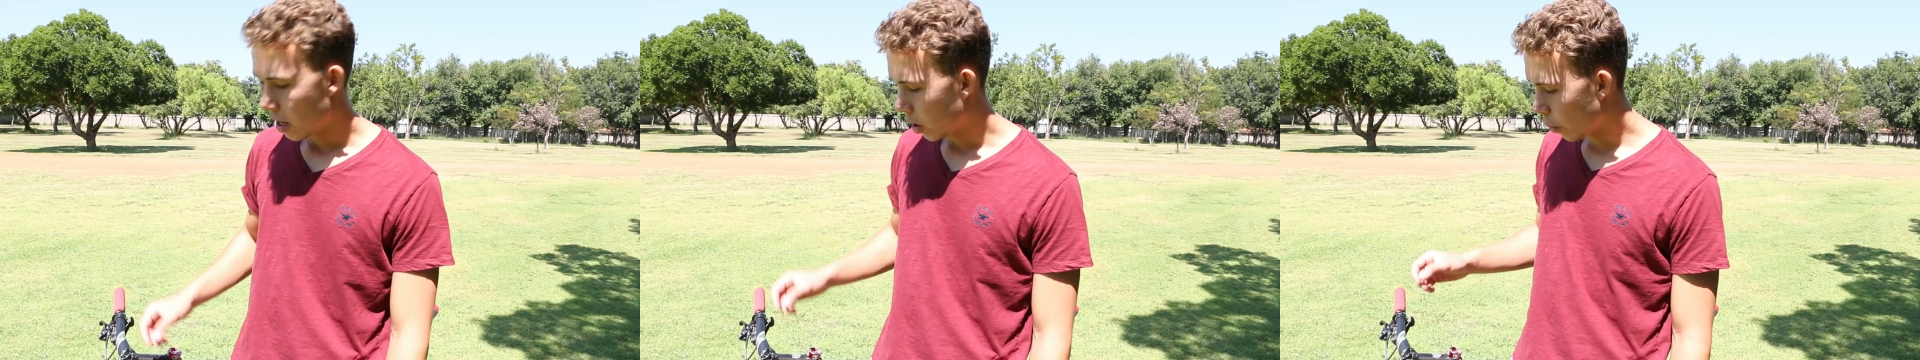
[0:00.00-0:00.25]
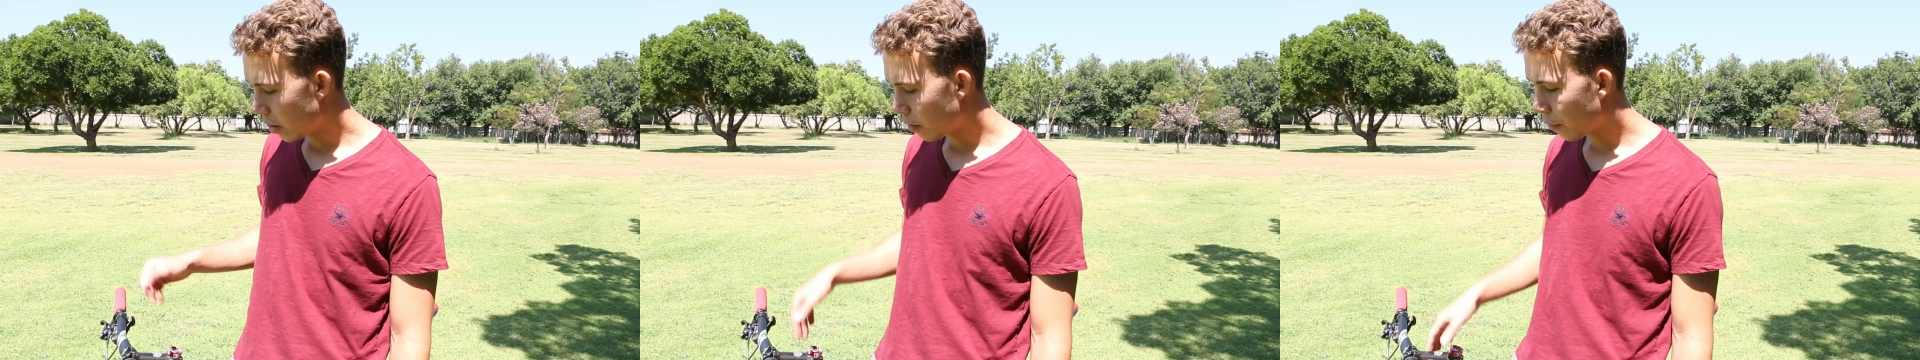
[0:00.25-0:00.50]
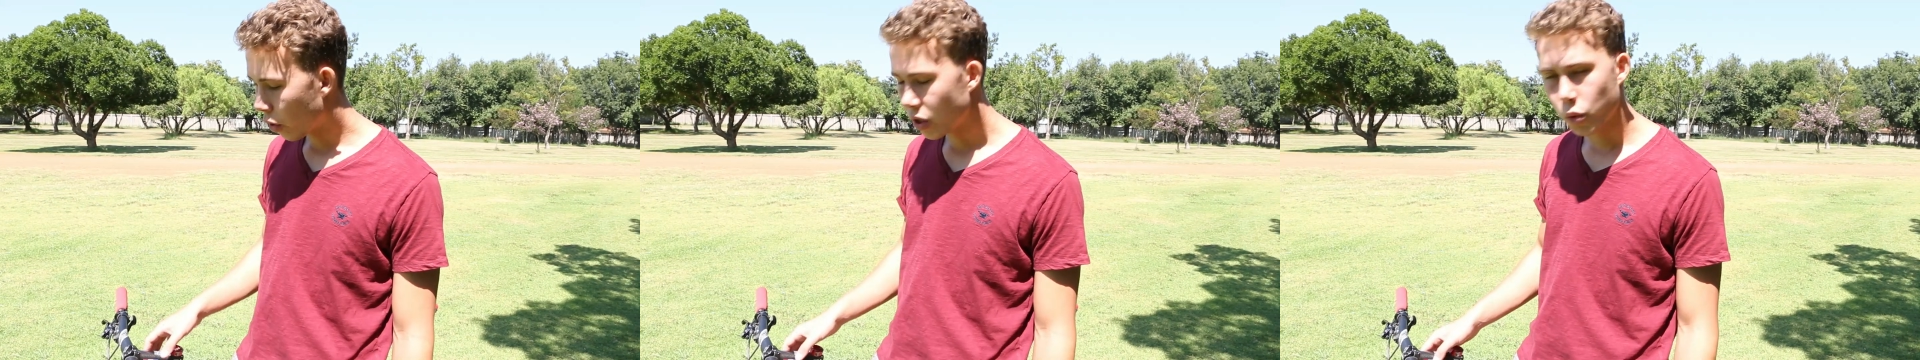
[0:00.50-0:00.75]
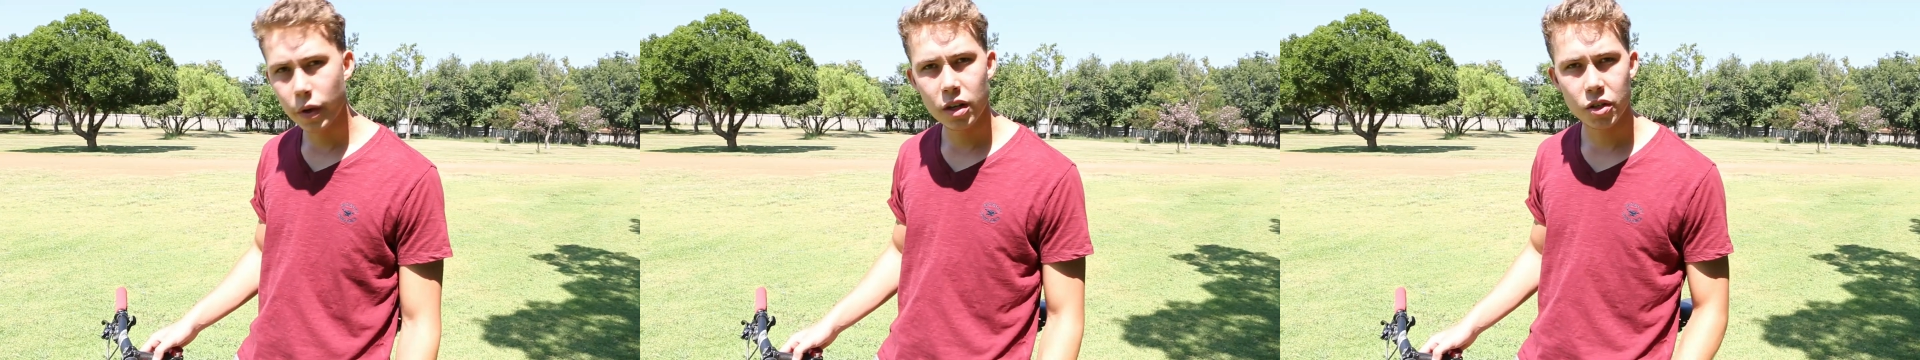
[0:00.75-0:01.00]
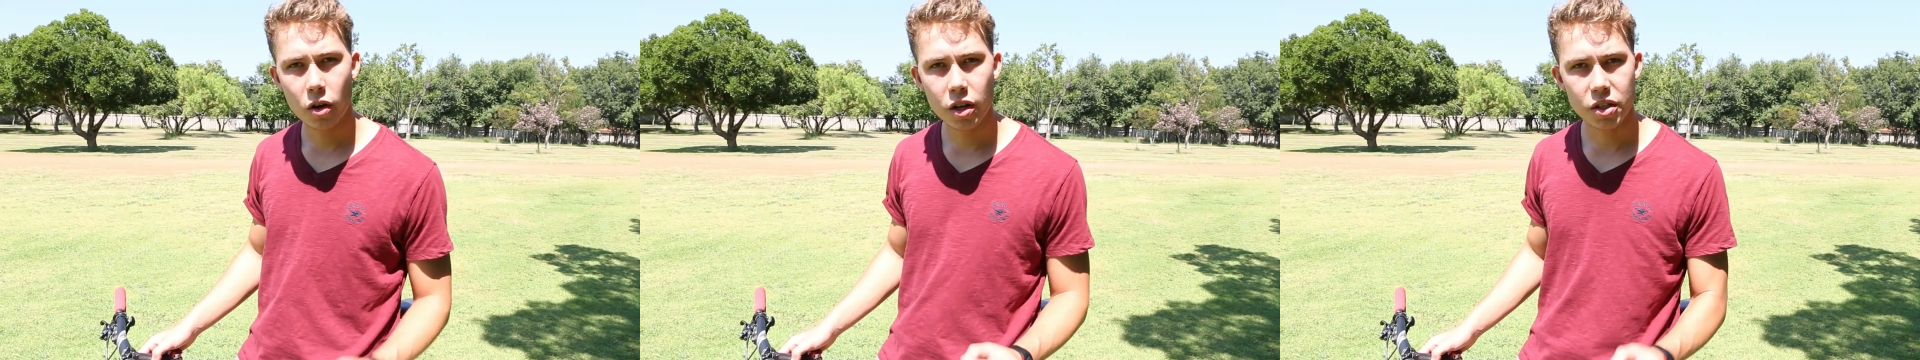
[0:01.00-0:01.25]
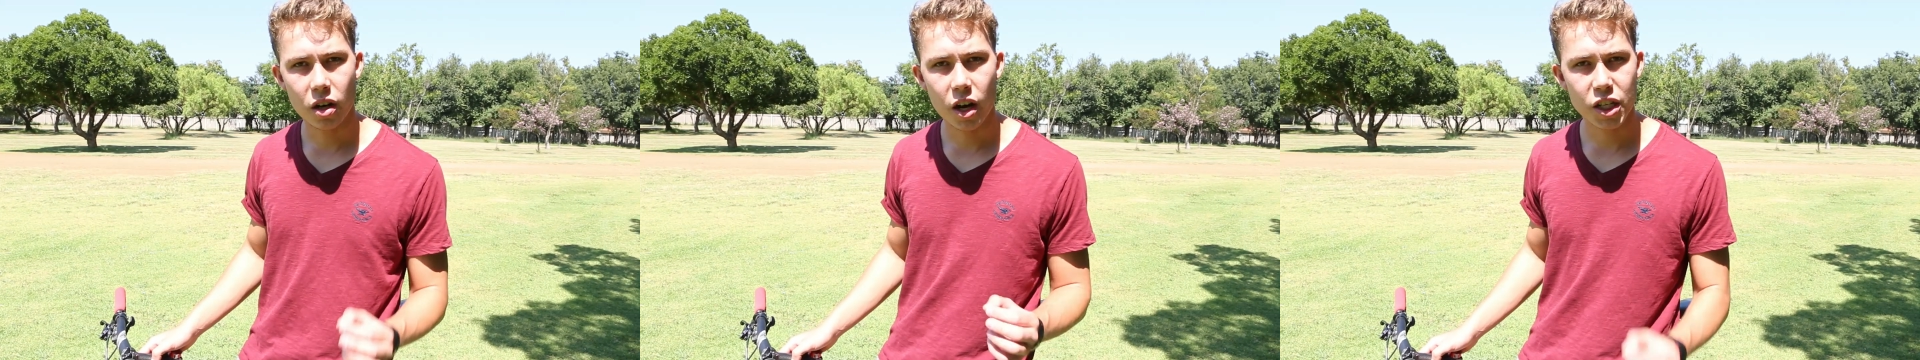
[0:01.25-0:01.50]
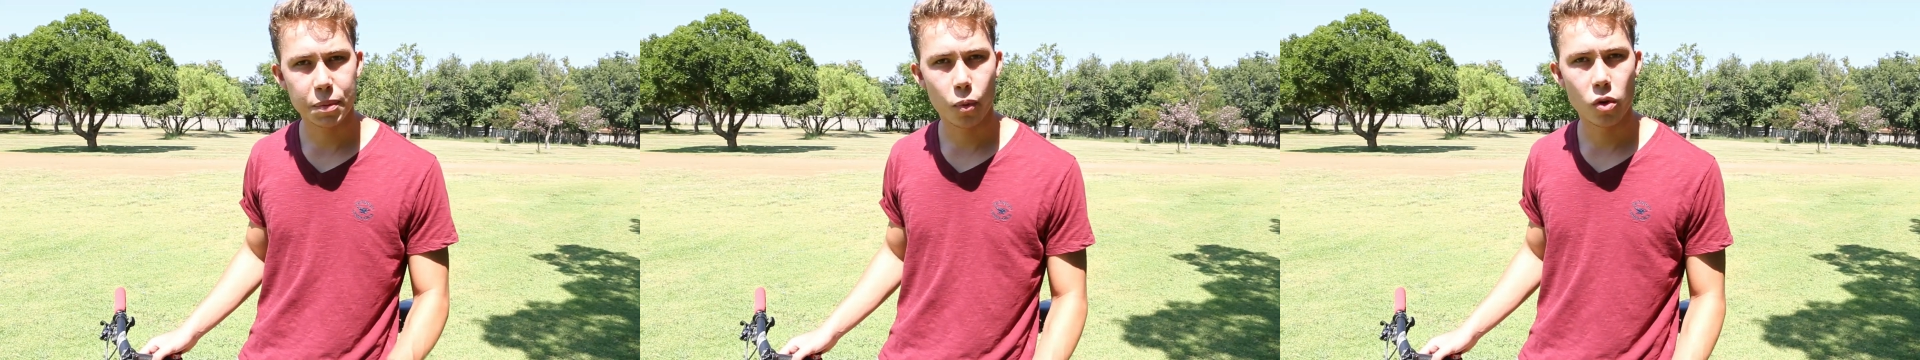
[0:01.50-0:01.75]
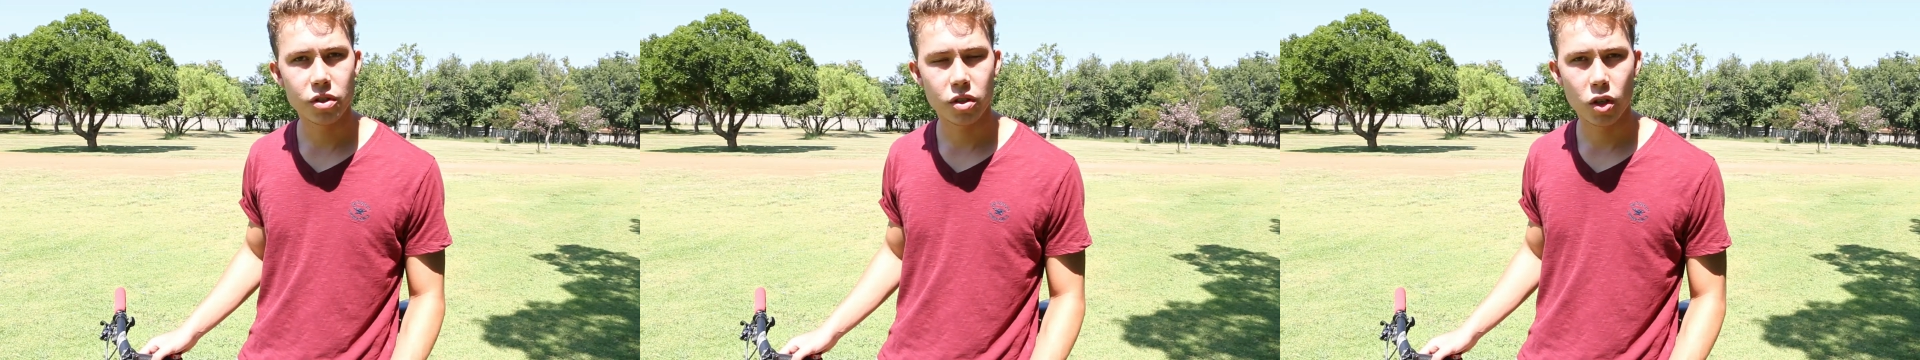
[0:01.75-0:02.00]
Now when the front wheel is on its highest
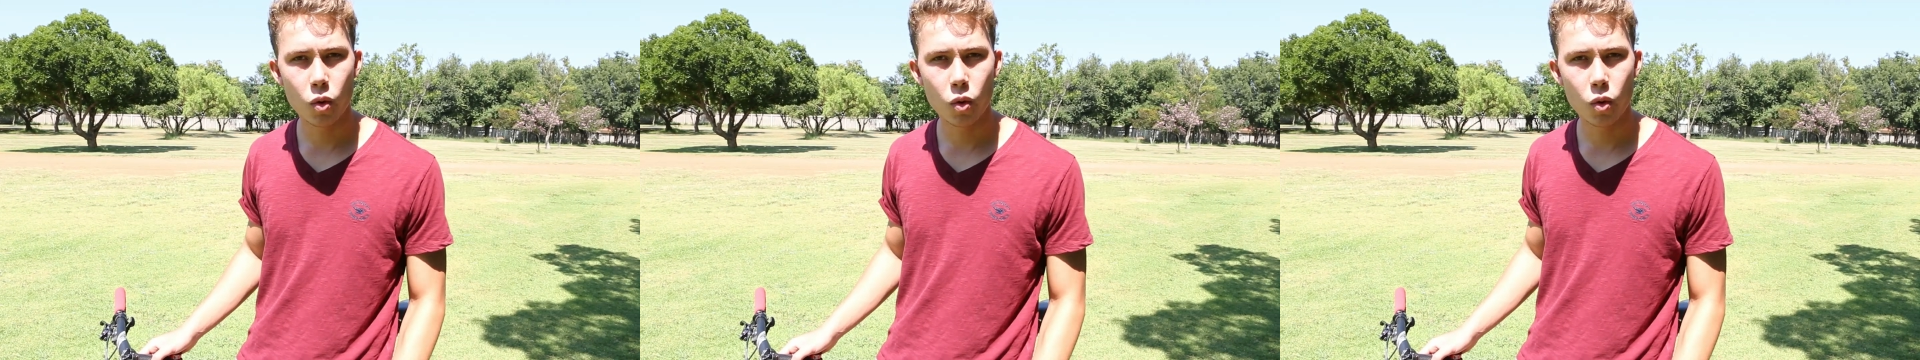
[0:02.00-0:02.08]
point,